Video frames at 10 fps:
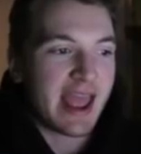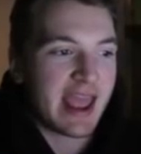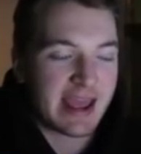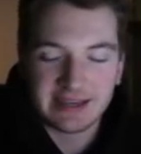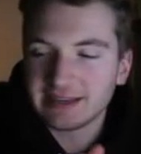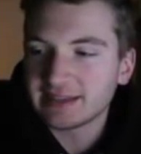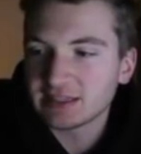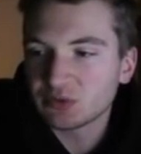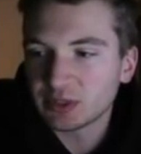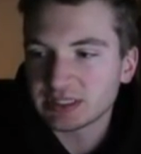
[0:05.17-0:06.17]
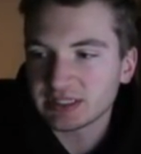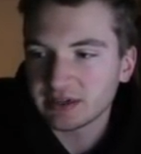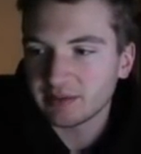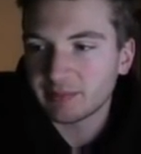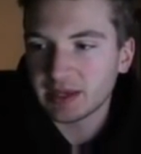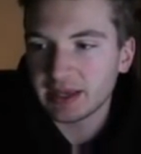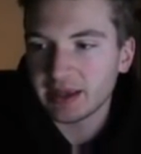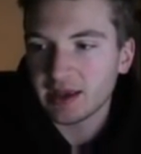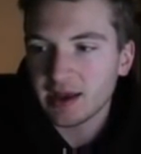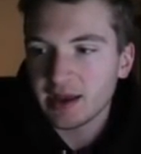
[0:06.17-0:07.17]
and this one's gonna
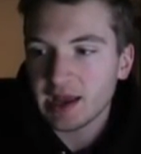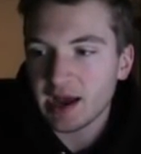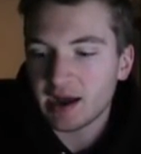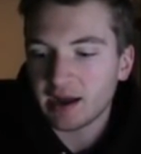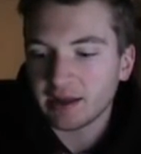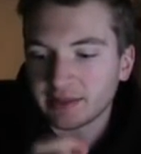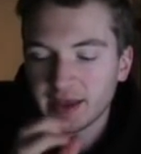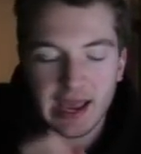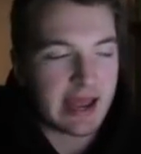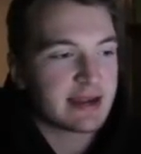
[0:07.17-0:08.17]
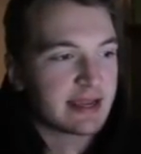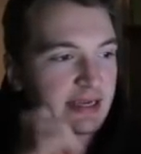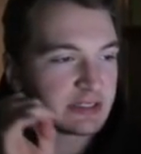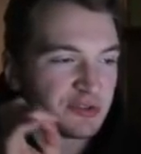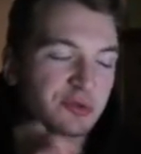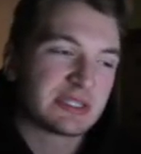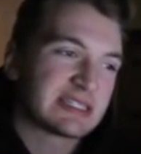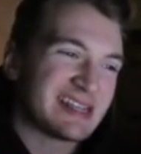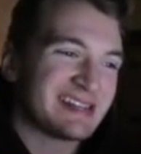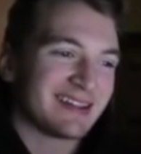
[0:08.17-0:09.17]
be uh, the ending to a
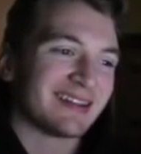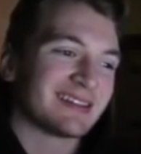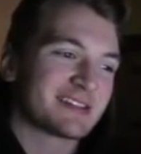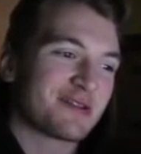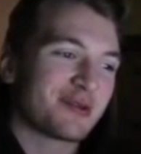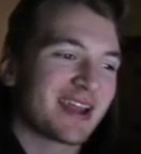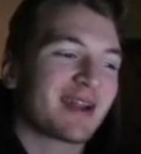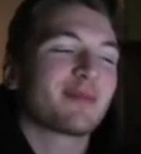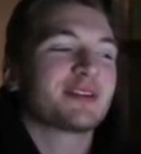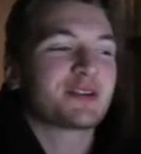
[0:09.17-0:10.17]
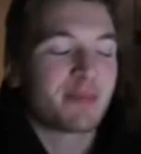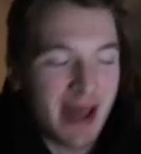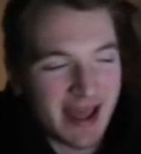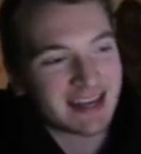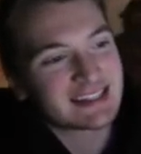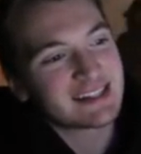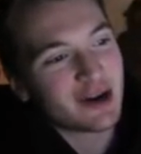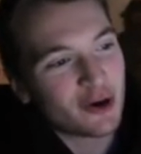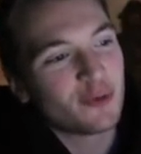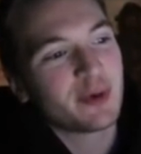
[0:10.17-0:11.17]
season. So we got a bunch of packs
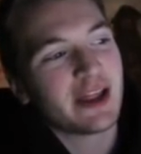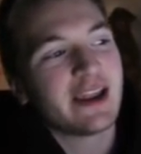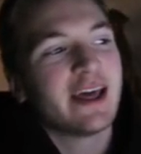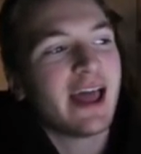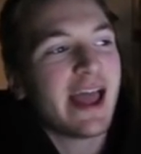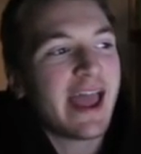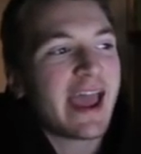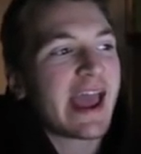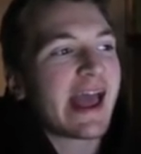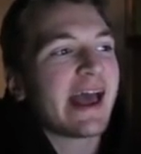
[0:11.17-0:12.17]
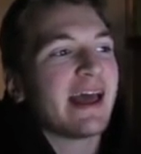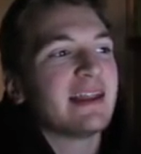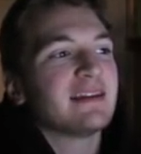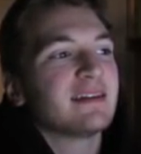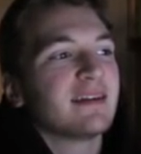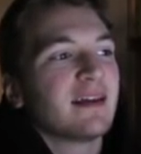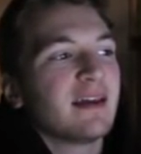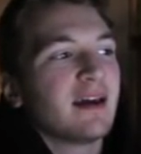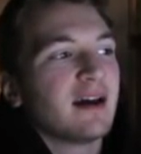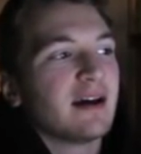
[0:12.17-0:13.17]
to open, and
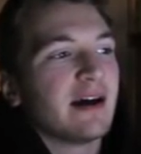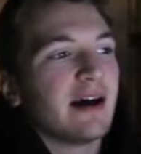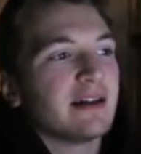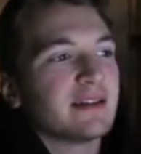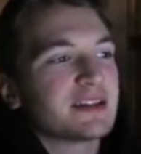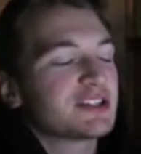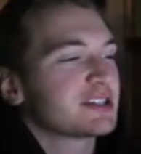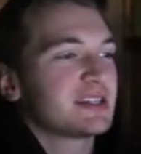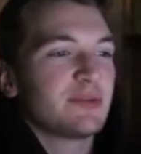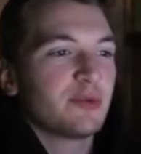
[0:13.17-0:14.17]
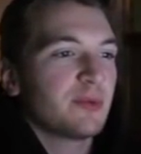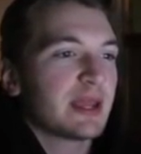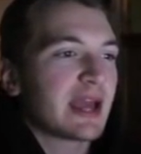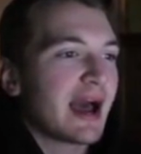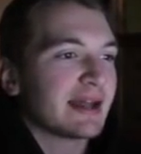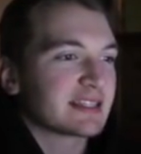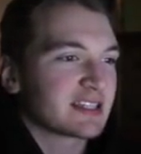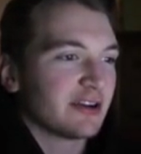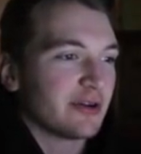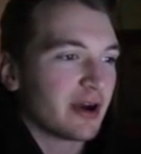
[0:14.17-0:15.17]
uh, let's just see what we got.
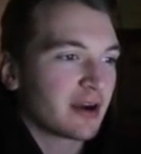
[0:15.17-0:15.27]
So